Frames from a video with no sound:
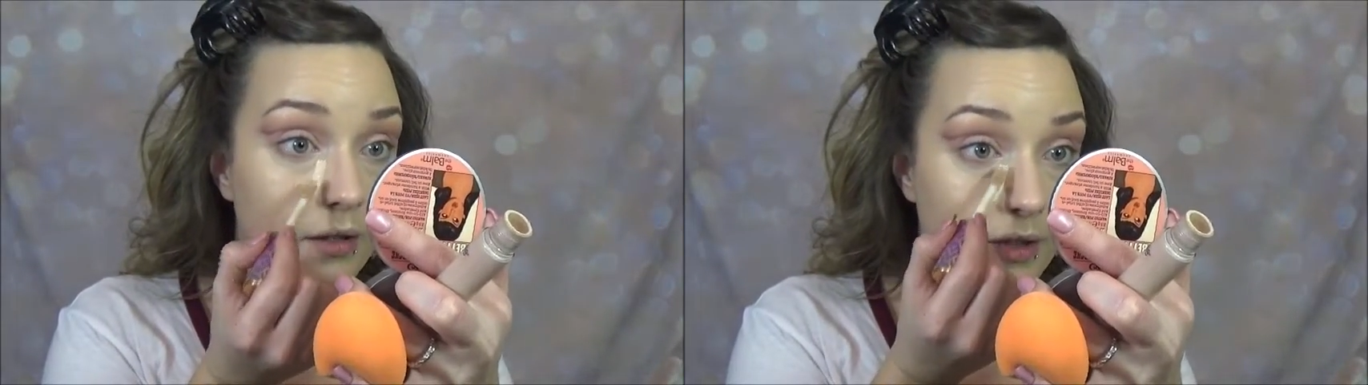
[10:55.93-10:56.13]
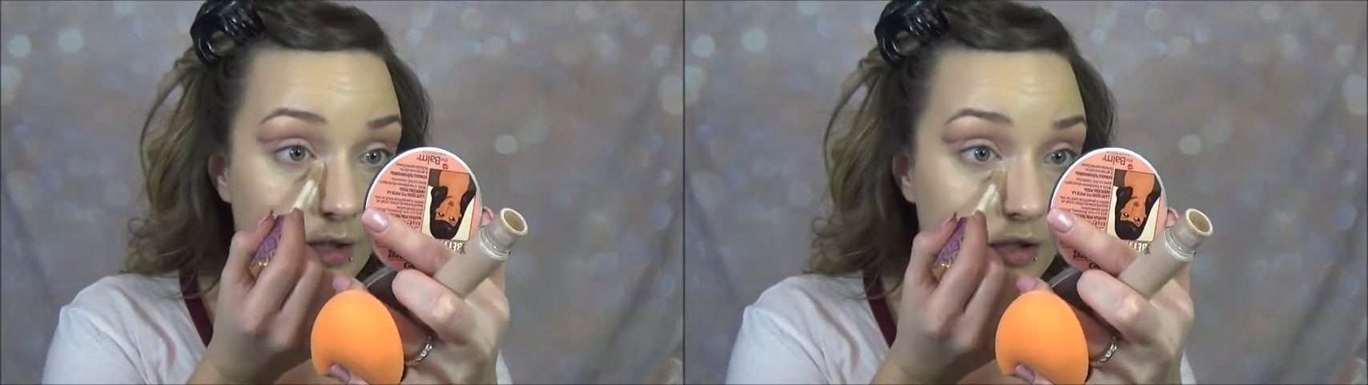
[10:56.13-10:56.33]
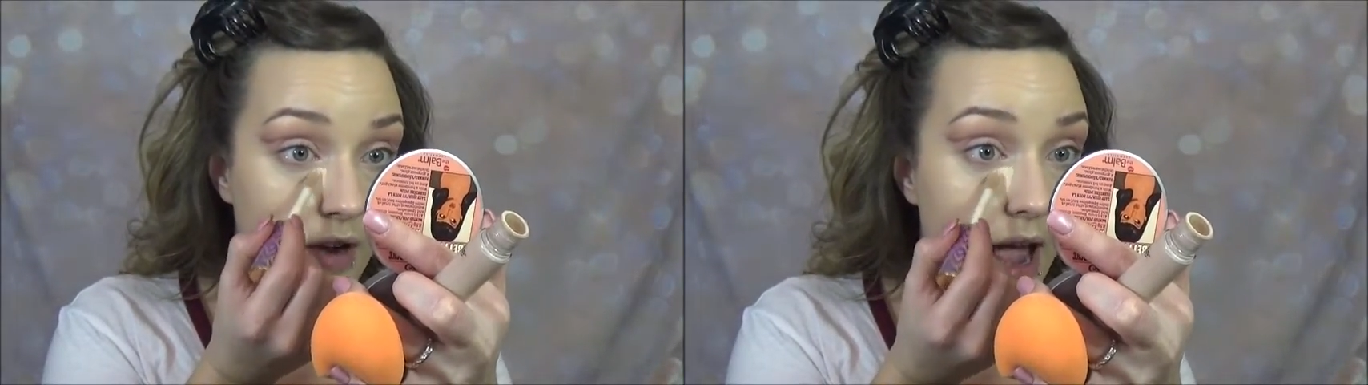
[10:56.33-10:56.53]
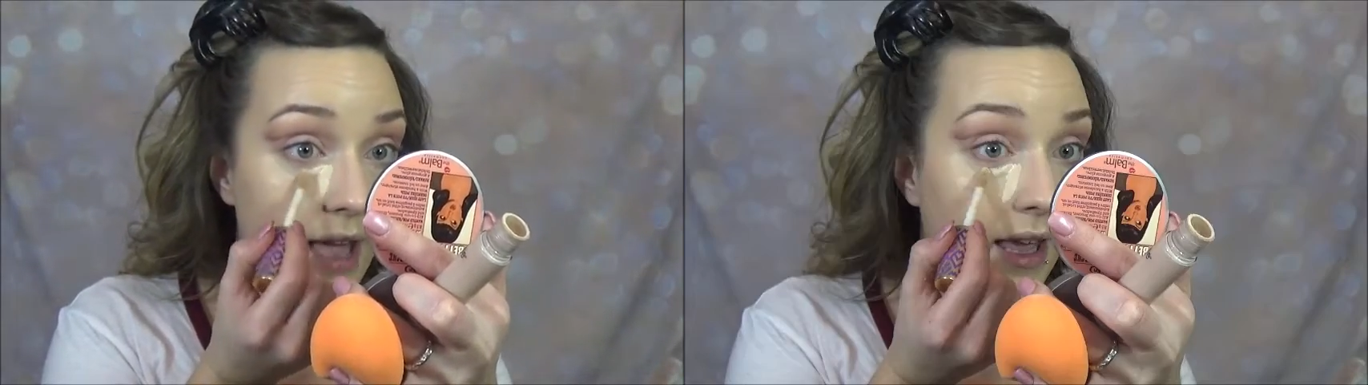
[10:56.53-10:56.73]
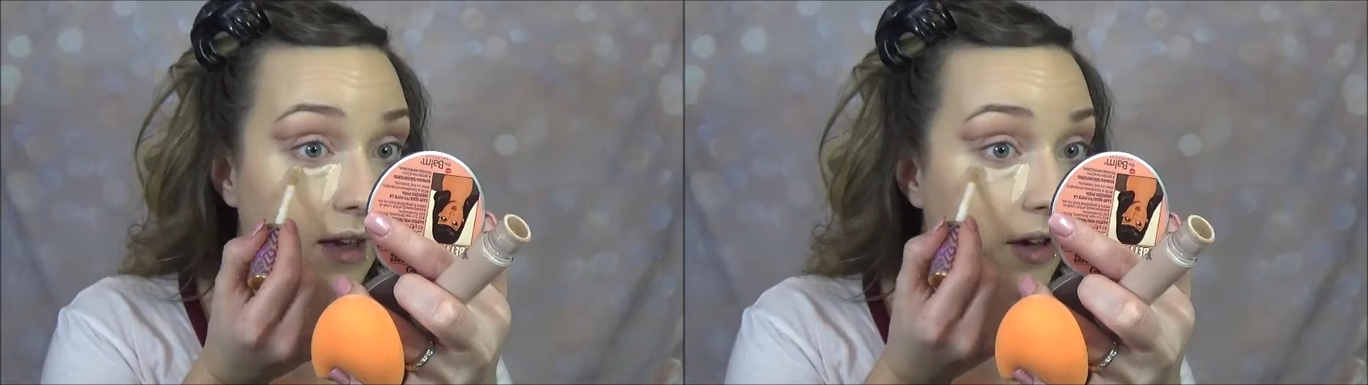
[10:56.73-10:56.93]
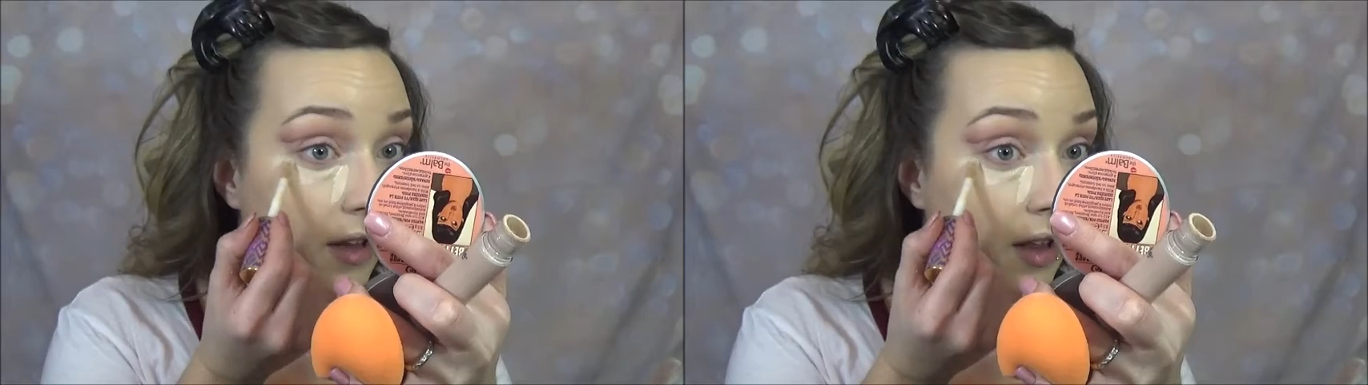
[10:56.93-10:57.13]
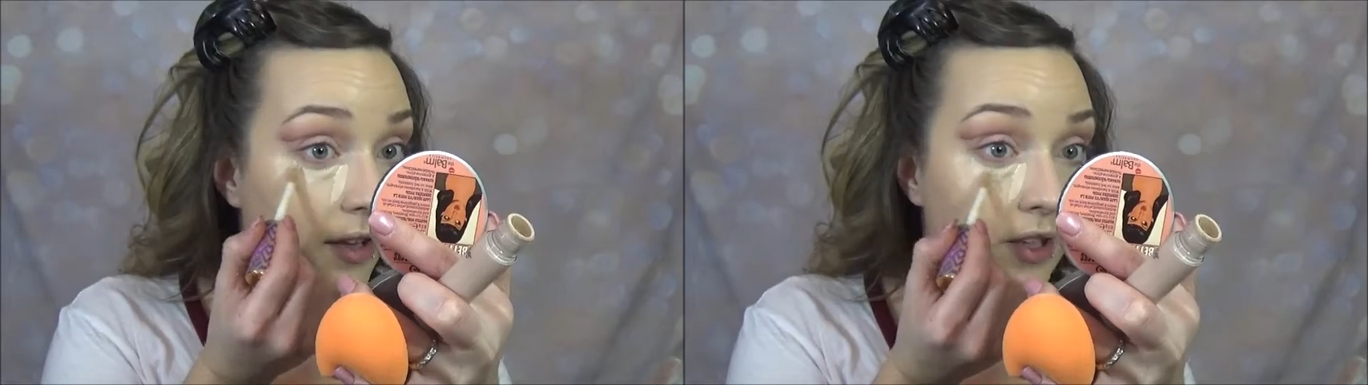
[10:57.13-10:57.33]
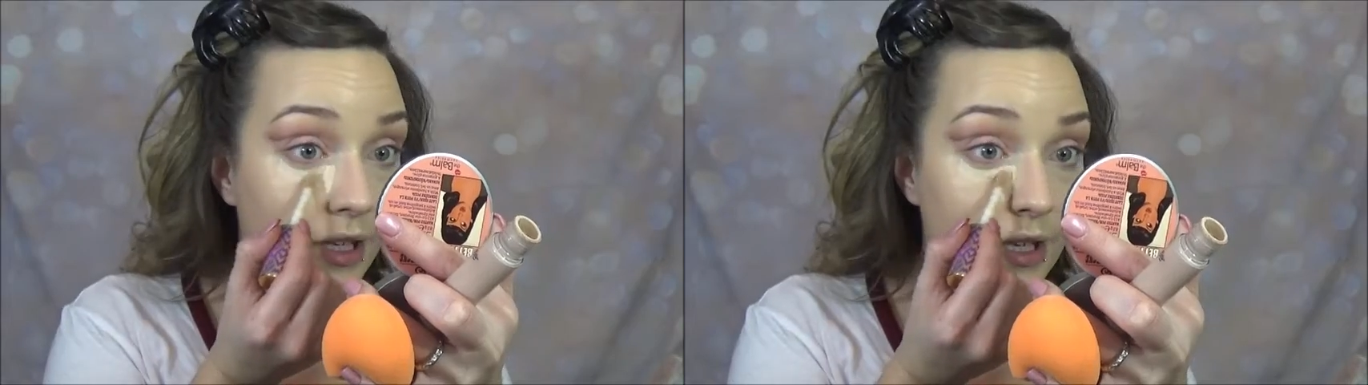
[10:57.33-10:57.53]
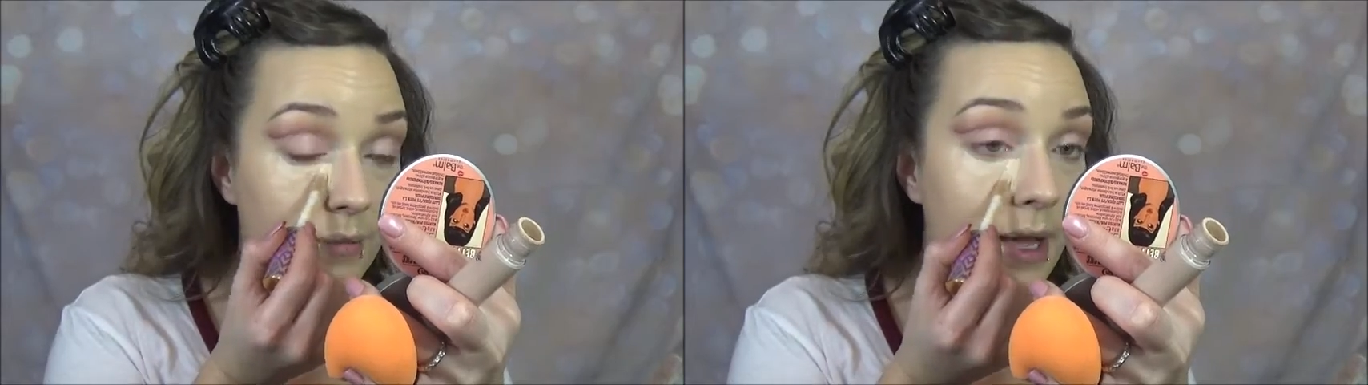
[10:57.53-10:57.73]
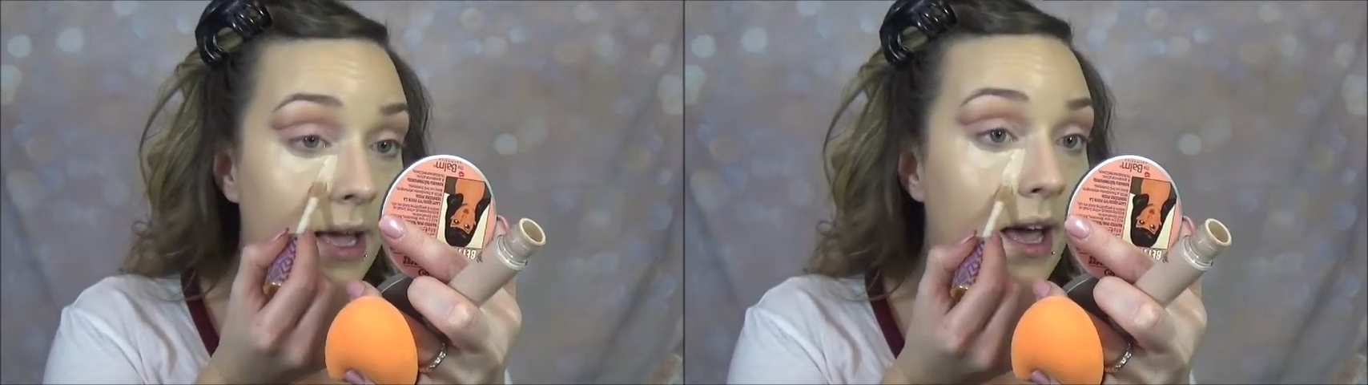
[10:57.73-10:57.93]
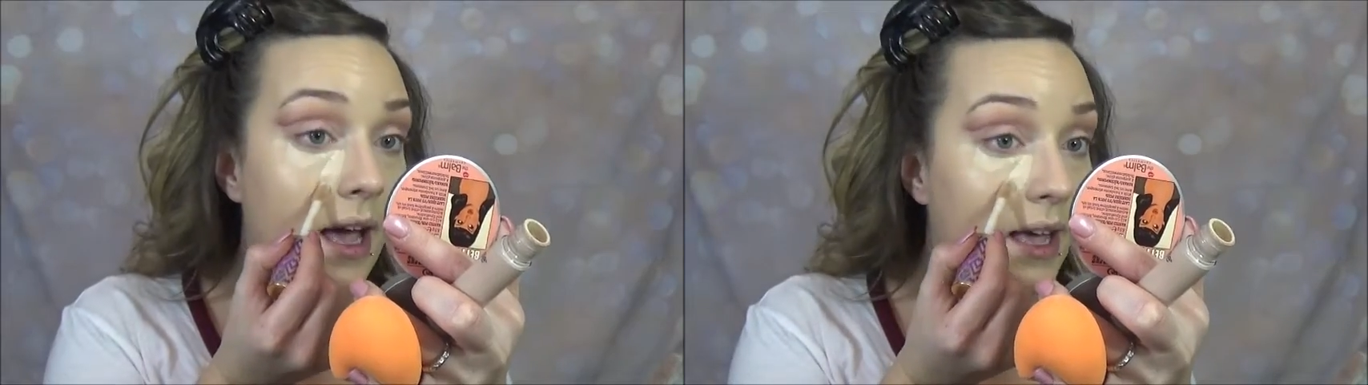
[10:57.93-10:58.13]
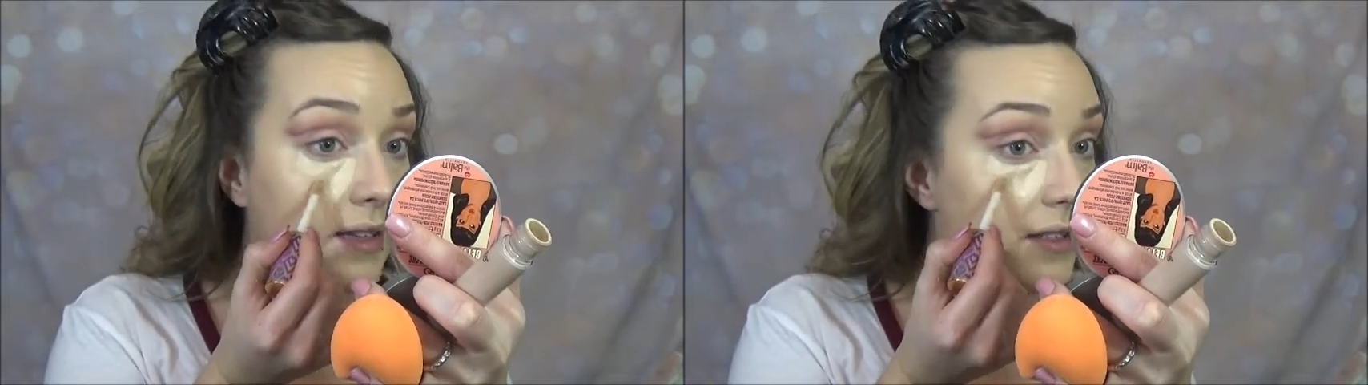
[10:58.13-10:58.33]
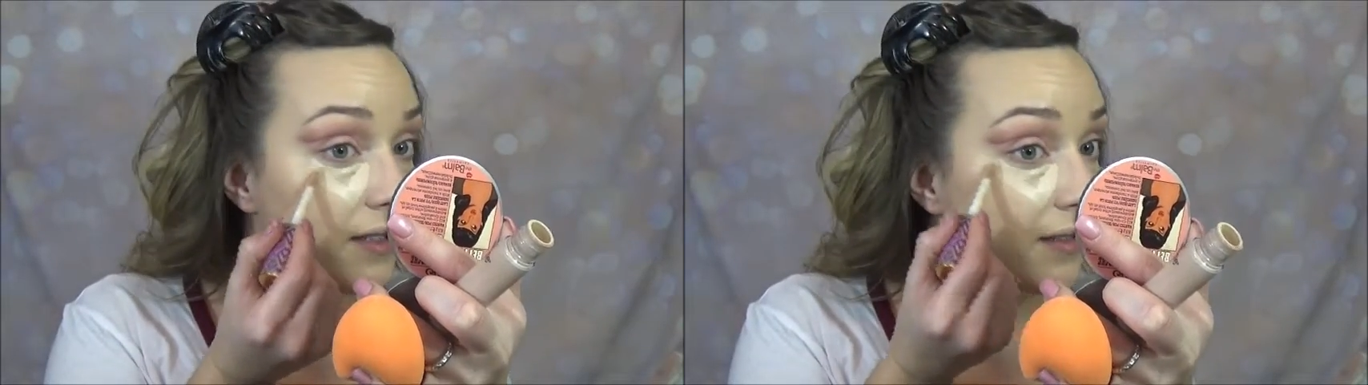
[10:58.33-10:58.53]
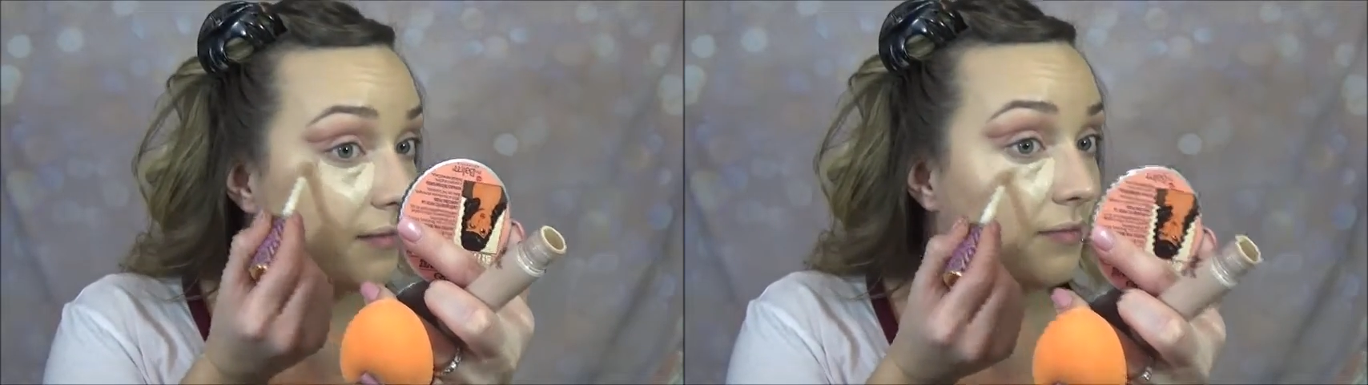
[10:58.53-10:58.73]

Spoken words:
the triangle underneath my eyes.